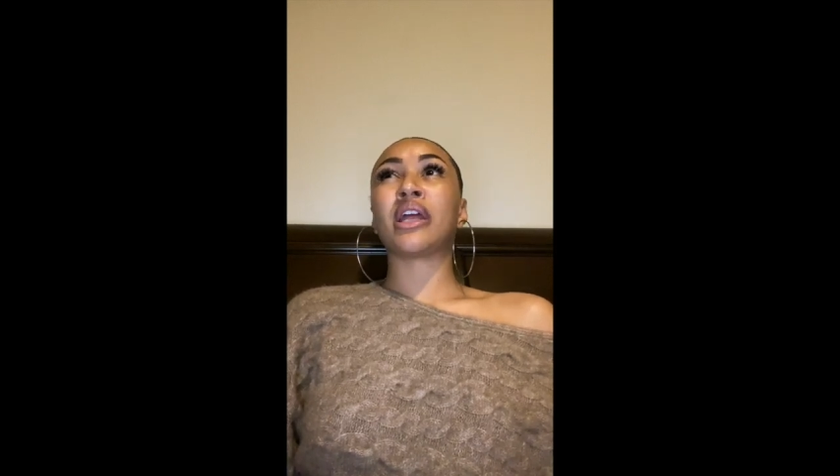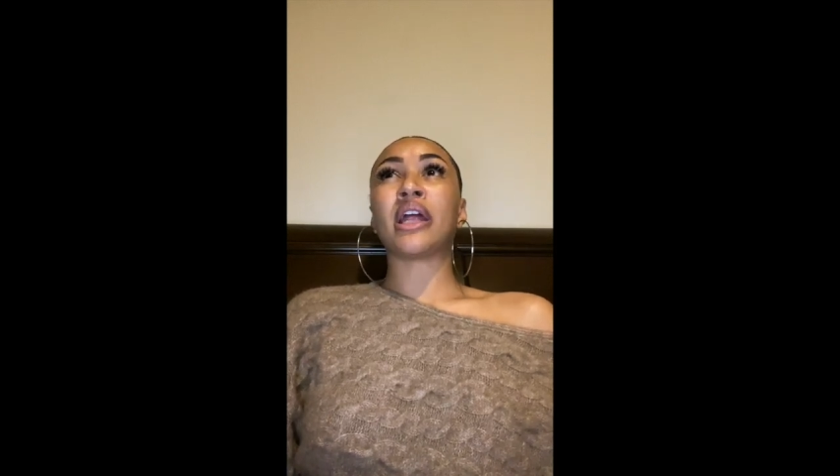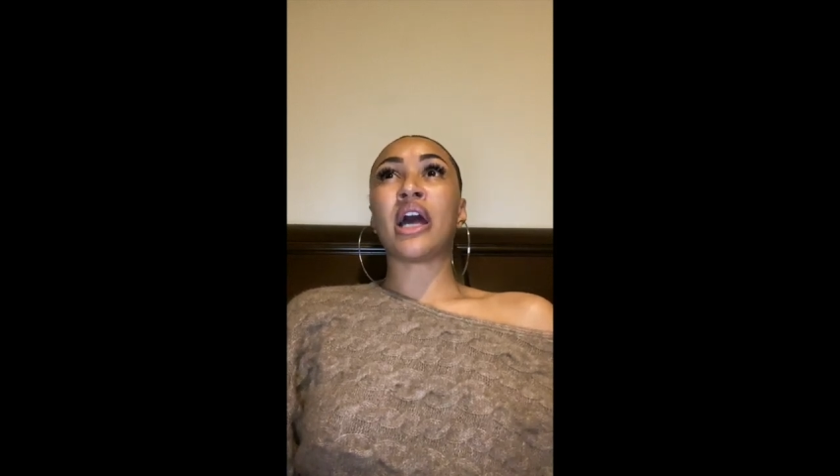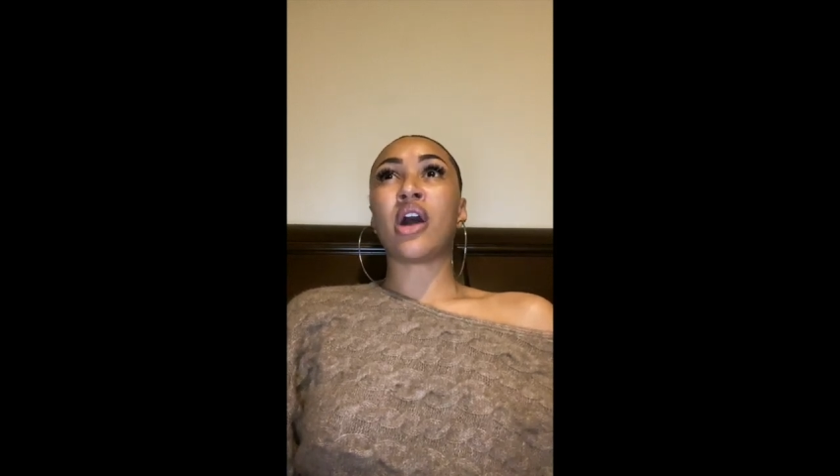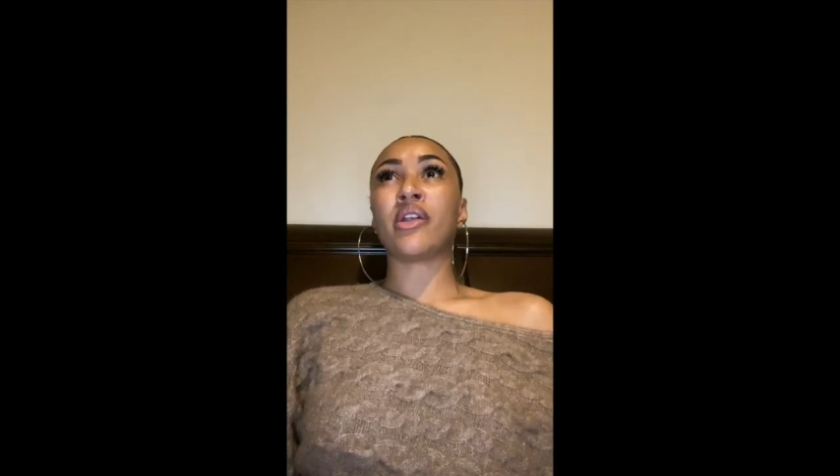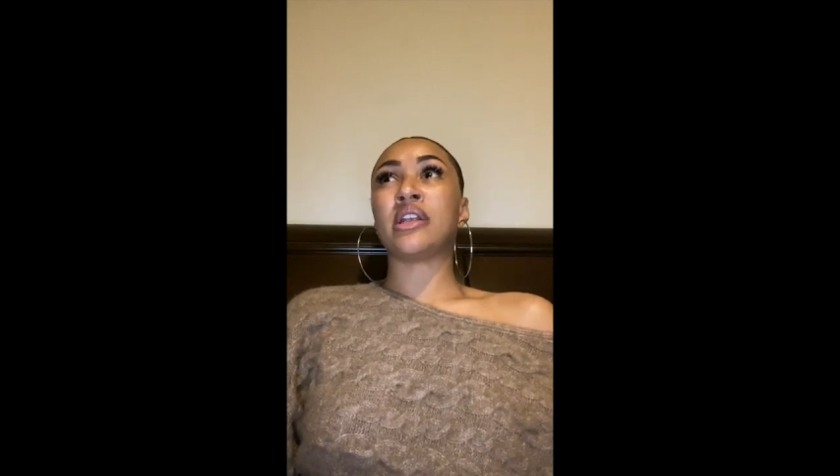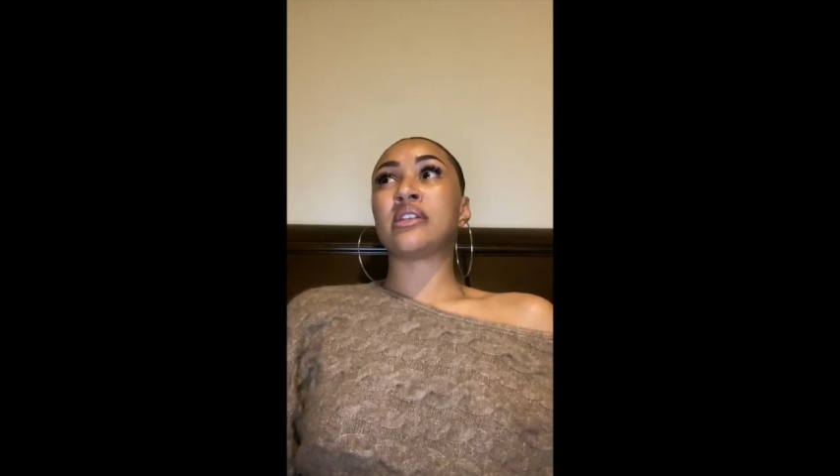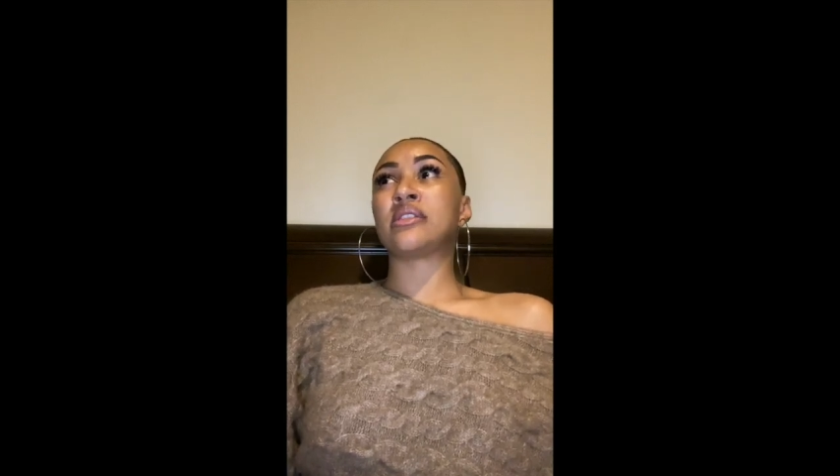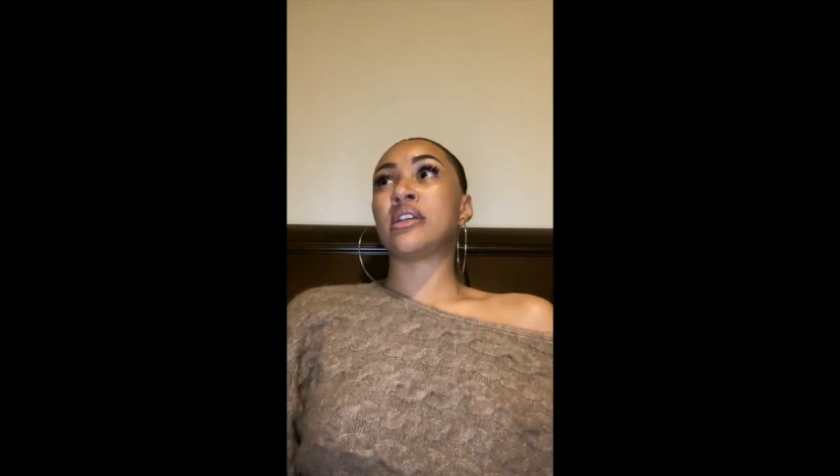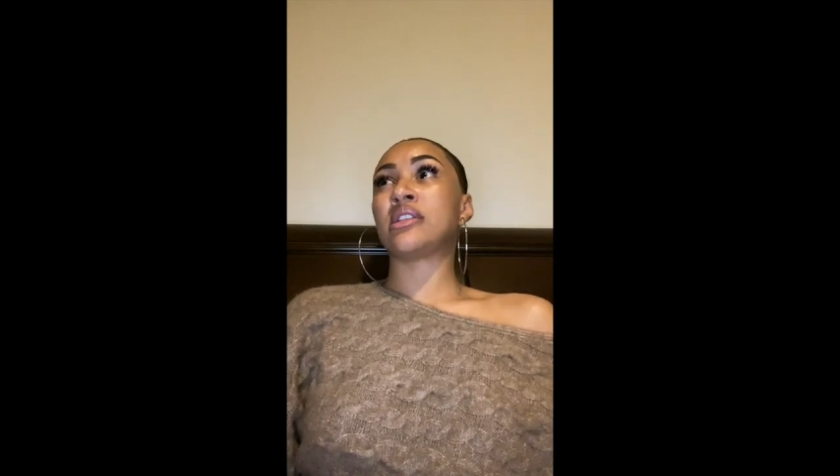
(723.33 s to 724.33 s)
it out and then it
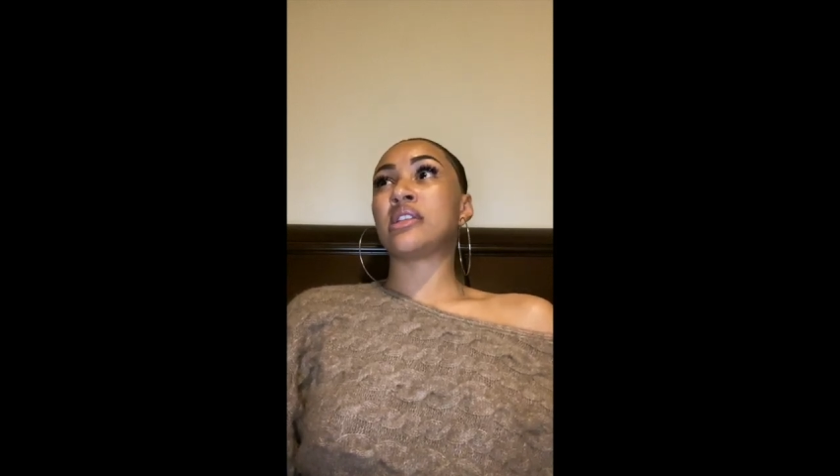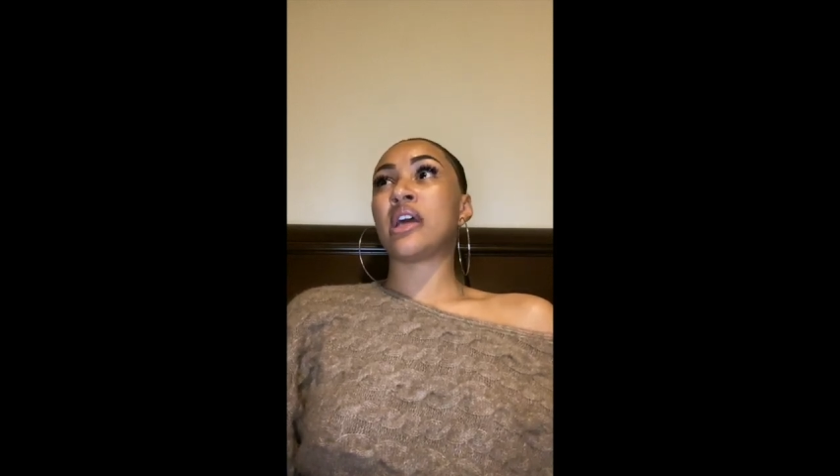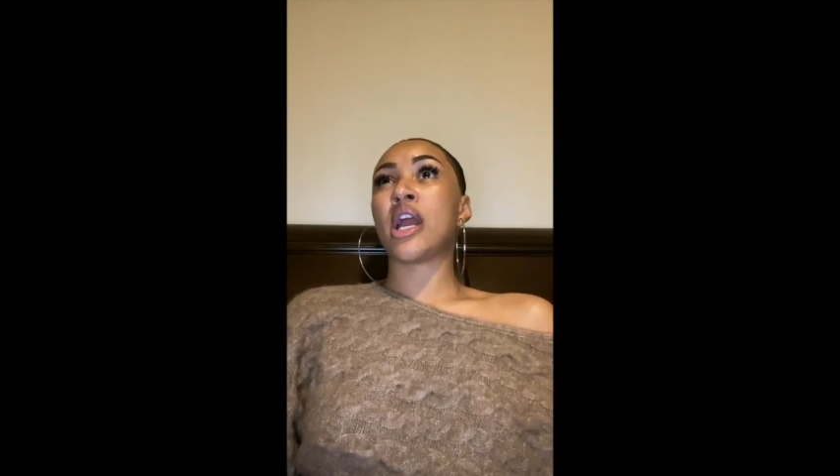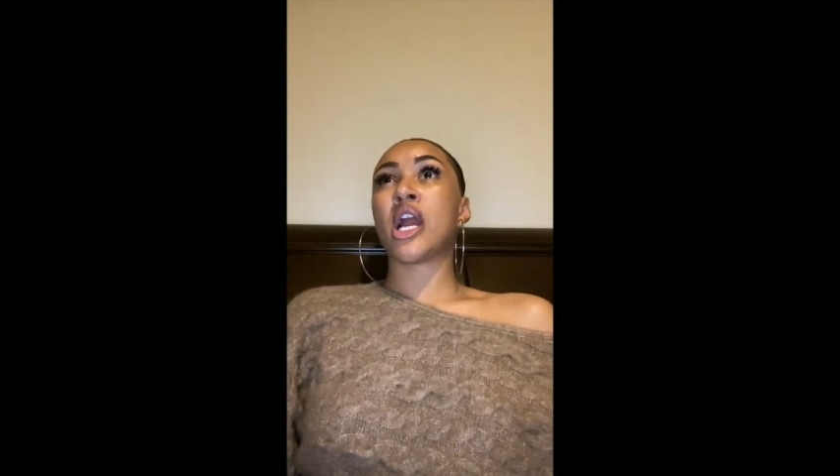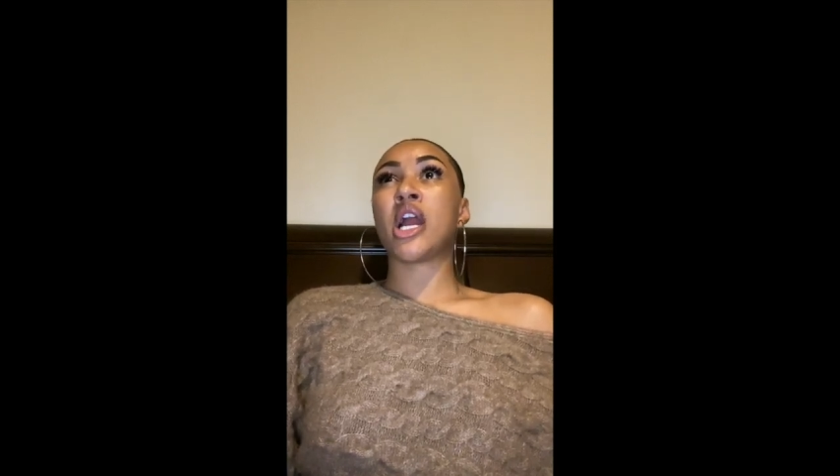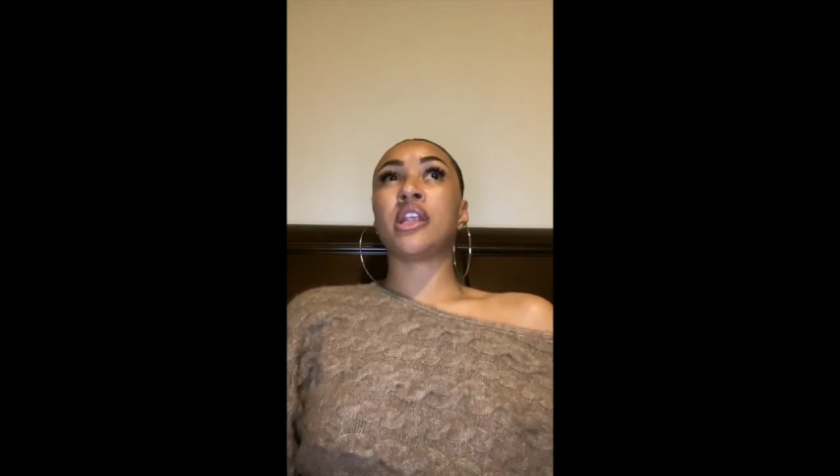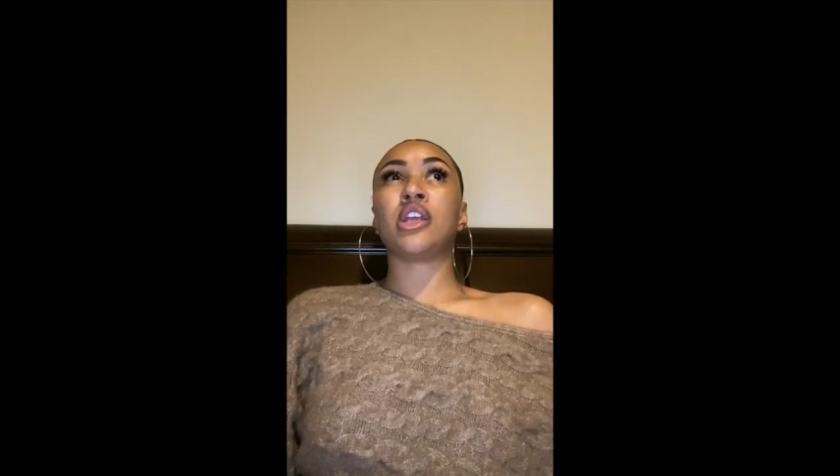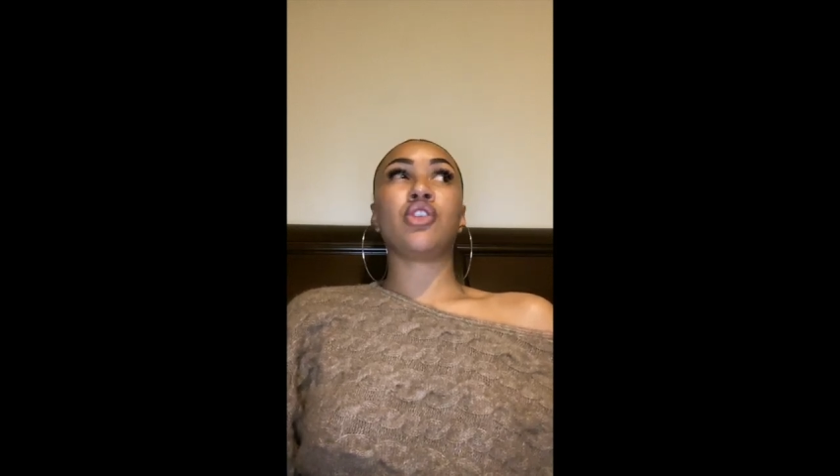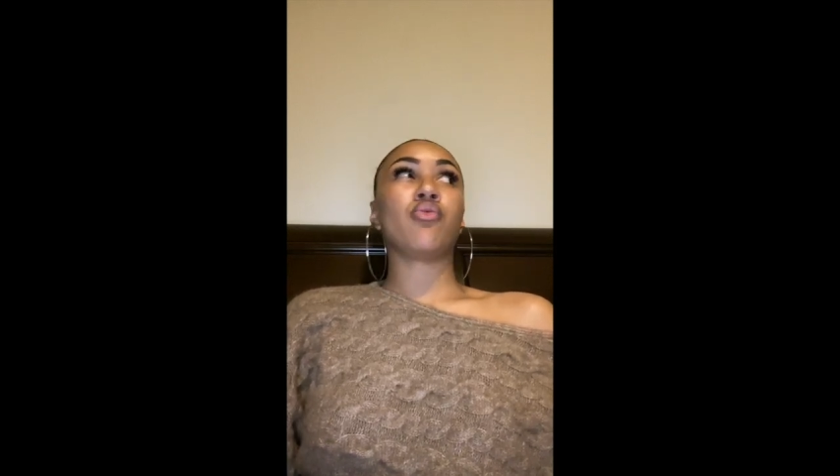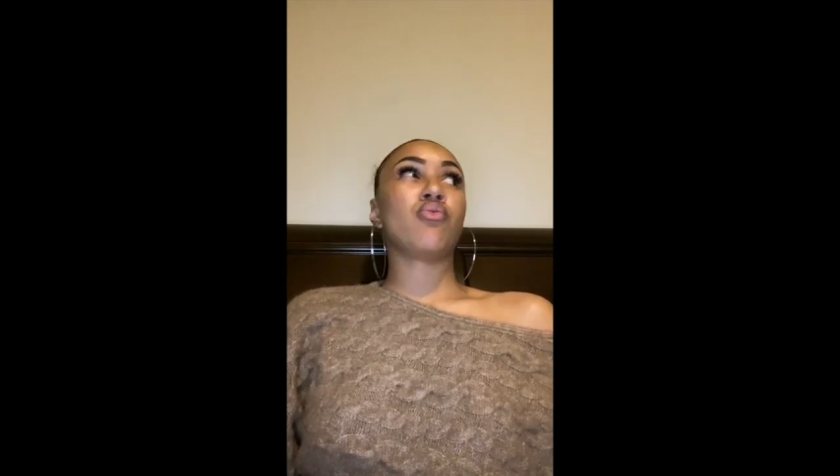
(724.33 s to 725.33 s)
sits there and
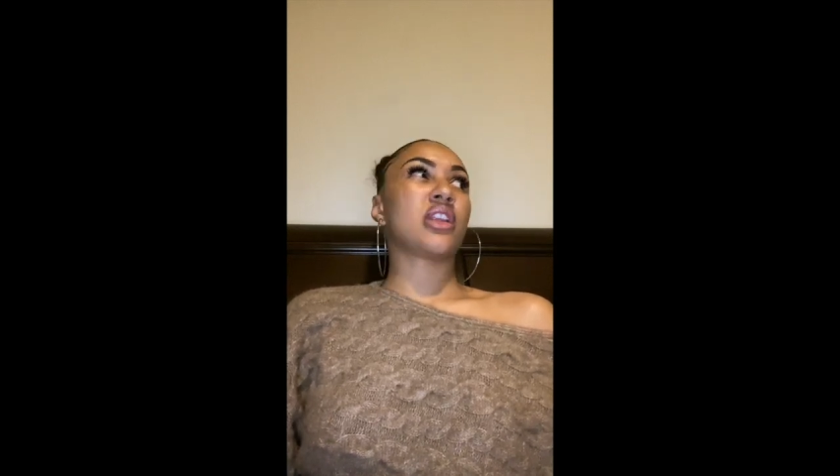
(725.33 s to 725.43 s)
then you